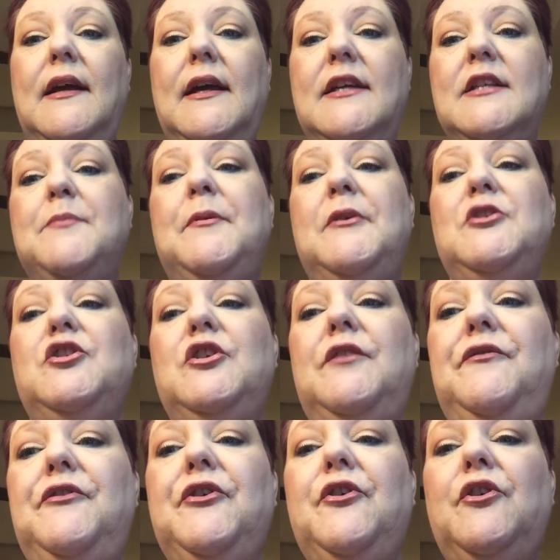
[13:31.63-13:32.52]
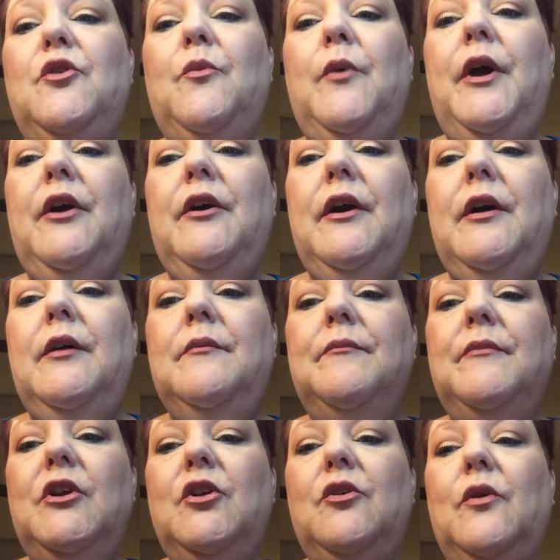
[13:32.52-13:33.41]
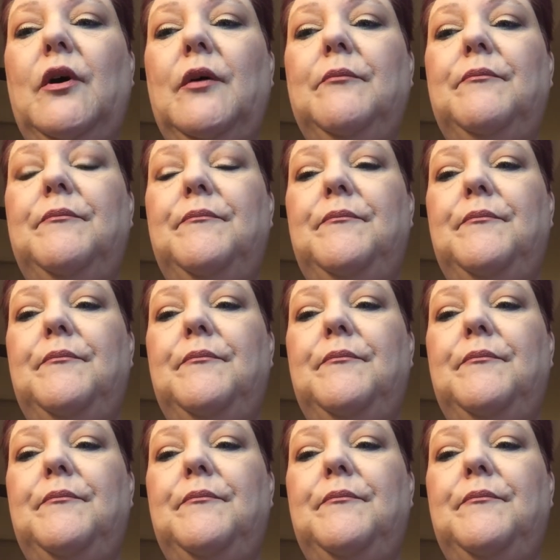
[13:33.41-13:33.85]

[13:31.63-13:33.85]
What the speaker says: especially if you're going to wear a, you know, a